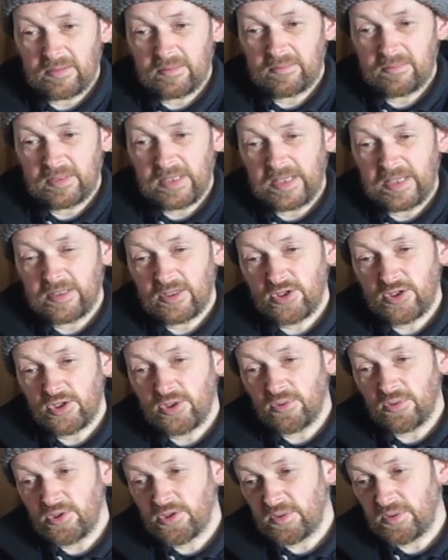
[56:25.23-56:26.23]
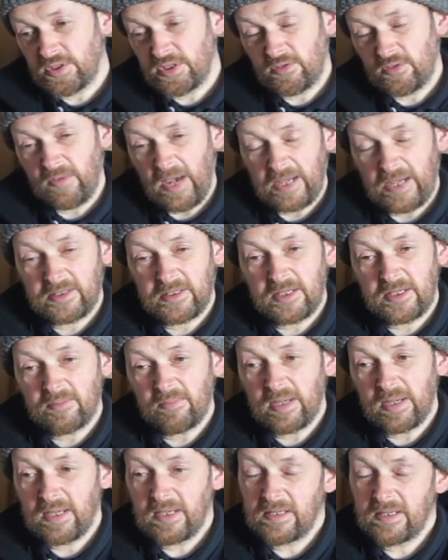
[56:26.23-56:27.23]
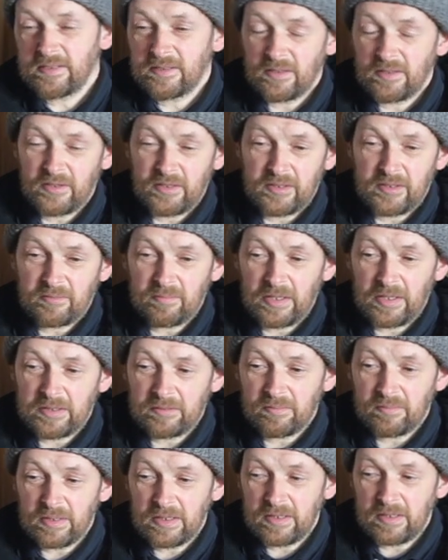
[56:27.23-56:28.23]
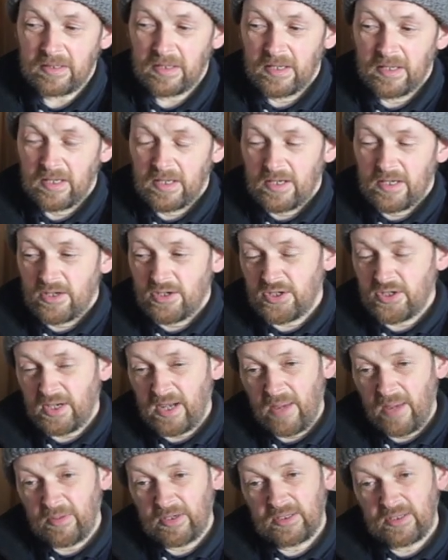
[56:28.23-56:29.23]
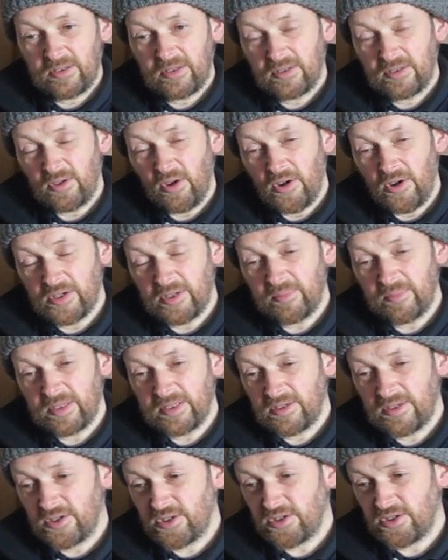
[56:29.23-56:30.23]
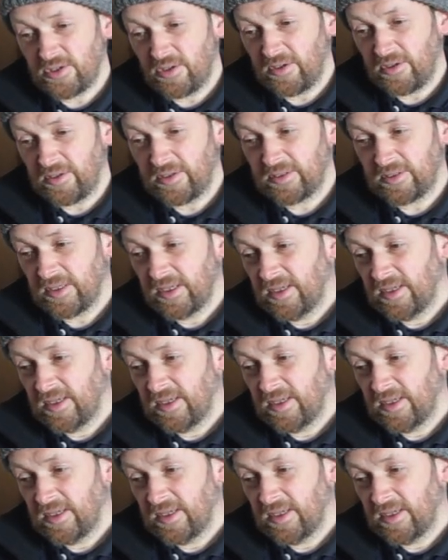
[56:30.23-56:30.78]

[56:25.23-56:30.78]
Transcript: leather shoes which are factory made or it might be ceramic ornaments or